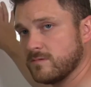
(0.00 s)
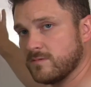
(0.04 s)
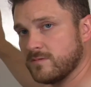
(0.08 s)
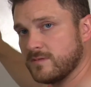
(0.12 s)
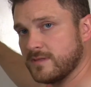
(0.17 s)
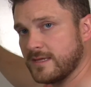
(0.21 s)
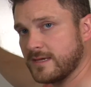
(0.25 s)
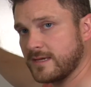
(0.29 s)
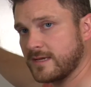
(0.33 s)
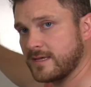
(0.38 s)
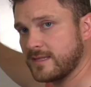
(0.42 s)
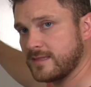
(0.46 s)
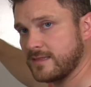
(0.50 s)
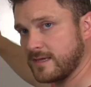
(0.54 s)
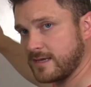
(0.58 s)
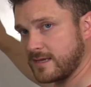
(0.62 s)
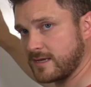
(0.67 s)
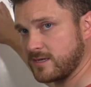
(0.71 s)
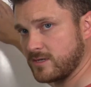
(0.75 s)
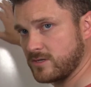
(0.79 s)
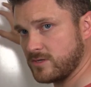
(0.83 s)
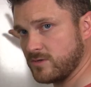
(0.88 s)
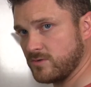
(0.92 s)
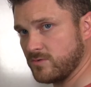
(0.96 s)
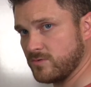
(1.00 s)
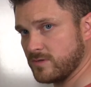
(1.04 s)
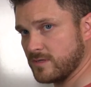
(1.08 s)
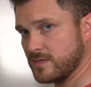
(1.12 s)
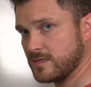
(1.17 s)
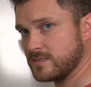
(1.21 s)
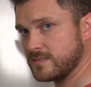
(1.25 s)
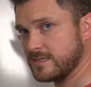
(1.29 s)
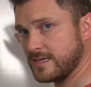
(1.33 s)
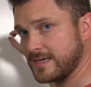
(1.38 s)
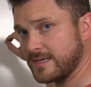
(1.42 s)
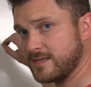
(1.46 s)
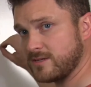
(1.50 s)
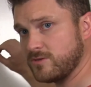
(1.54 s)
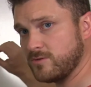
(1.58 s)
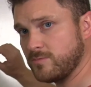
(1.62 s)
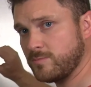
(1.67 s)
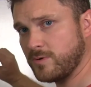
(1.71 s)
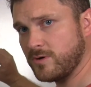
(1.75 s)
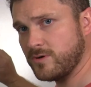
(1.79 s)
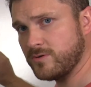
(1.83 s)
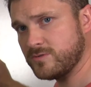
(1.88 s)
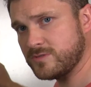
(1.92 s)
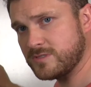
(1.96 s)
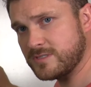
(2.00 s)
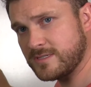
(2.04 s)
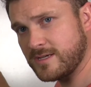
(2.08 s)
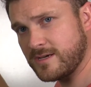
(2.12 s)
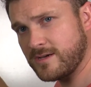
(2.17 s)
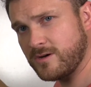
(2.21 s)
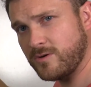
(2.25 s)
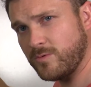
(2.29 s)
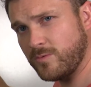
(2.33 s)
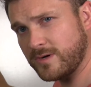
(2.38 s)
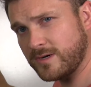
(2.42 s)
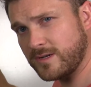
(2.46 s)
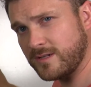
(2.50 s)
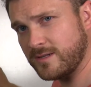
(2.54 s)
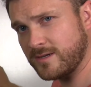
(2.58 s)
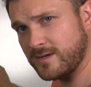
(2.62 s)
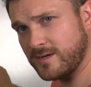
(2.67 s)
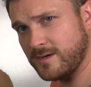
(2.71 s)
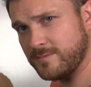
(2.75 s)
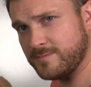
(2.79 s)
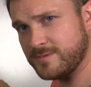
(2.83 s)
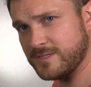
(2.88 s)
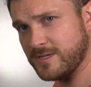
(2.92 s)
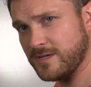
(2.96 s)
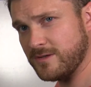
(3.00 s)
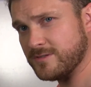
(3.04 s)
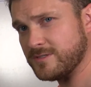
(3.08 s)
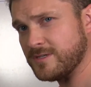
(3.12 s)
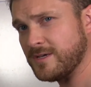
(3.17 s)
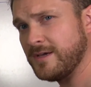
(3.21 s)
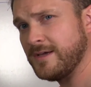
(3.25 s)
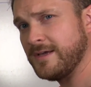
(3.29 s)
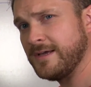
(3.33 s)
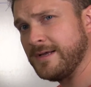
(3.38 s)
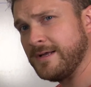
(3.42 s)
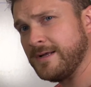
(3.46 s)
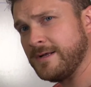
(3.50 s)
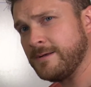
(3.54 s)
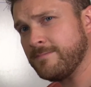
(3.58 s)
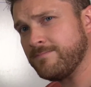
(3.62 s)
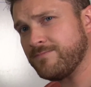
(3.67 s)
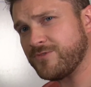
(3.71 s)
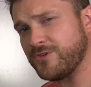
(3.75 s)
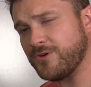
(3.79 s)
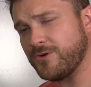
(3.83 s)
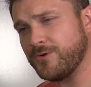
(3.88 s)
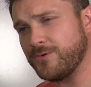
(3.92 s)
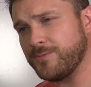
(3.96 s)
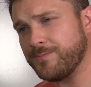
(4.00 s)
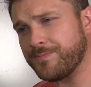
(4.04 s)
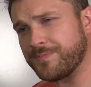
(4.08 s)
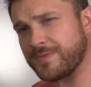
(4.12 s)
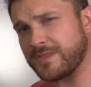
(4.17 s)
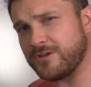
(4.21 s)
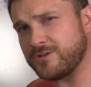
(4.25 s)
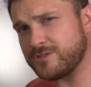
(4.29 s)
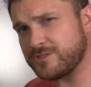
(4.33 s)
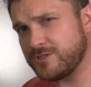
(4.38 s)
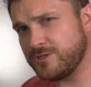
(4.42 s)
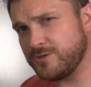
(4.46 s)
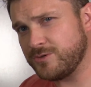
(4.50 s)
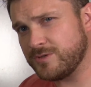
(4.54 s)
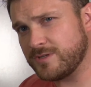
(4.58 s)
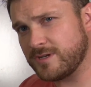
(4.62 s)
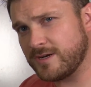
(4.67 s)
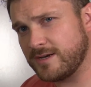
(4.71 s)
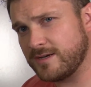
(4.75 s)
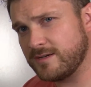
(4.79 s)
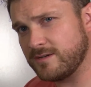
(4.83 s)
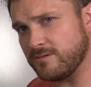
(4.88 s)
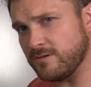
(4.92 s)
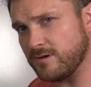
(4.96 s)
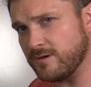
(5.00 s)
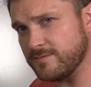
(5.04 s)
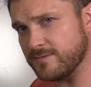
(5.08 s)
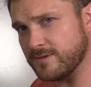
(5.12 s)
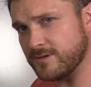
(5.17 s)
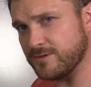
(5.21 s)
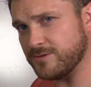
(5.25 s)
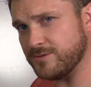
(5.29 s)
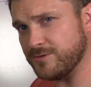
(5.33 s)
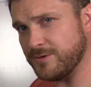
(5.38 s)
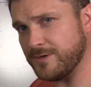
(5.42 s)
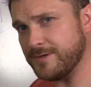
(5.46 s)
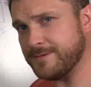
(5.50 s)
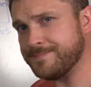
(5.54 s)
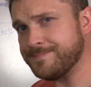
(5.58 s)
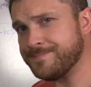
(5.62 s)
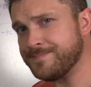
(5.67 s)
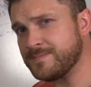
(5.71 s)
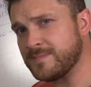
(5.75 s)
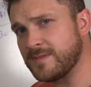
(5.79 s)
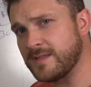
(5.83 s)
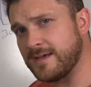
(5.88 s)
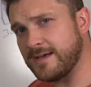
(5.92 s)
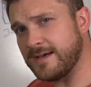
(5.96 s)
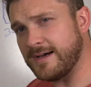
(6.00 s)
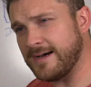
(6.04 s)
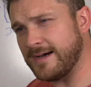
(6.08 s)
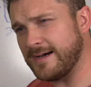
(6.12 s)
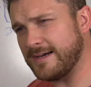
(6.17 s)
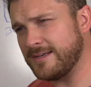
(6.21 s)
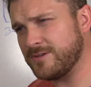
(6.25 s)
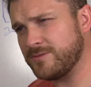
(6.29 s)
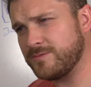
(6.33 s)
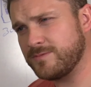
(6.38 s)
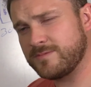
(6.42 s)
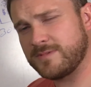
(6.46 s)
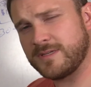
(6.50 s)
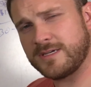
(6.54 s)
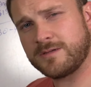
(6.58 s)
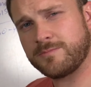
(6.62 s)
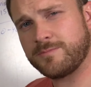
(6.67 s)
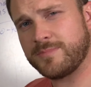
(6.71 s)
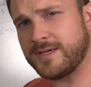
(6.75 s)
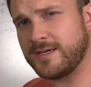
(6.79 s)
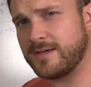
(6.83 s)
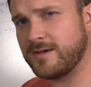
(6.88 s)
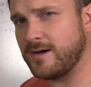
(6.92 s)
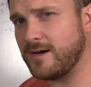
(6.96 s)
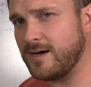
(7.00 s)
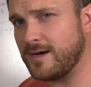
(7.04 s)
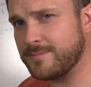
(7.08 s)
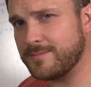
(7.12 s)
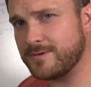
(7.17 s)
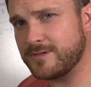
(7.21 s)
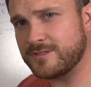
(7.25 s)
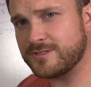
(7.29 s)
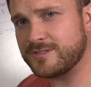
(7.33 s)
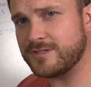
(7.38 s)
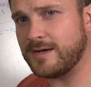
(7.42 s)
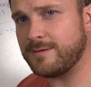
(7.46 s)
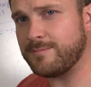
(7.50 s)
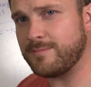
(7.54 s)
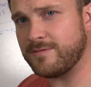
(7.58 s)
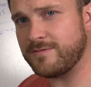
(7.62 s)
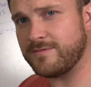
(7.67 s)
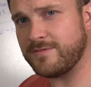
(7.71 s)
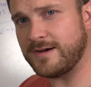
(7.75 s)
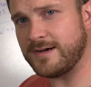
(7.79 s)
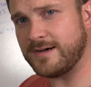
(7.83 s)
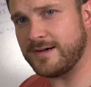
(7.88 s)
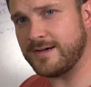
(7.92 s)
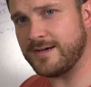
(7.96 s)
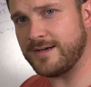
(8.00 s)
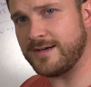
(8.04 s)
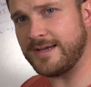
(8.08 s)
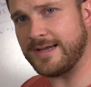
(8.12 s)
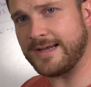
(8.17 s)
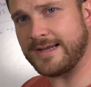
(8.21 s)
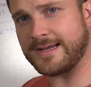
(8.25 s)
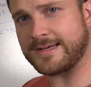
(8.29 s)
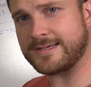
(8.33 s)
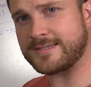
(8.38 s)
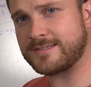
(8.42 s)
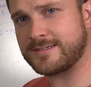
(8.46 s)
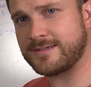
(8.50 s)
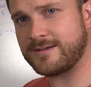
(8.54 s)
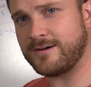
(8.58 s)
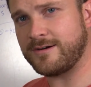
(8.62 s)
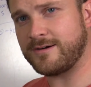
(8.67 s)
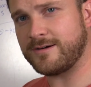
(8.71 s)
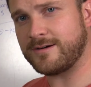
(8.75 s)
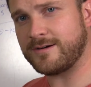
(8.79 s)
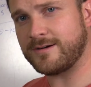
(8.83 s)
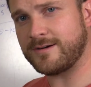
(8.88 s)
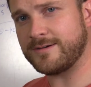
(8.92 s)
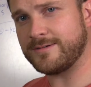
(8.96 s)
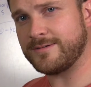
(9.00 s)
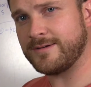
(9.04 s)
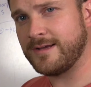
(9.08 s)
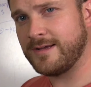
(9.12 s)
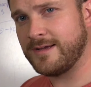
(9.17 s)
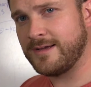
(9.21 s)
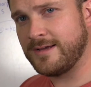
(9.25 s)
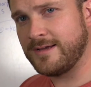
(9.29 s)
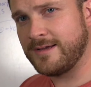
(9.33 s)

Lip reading: that can do this. They can do post-sale one-click upsells. So there's two that I know of that'll do it. I don't think BigCommerce, Shopify, Xcart,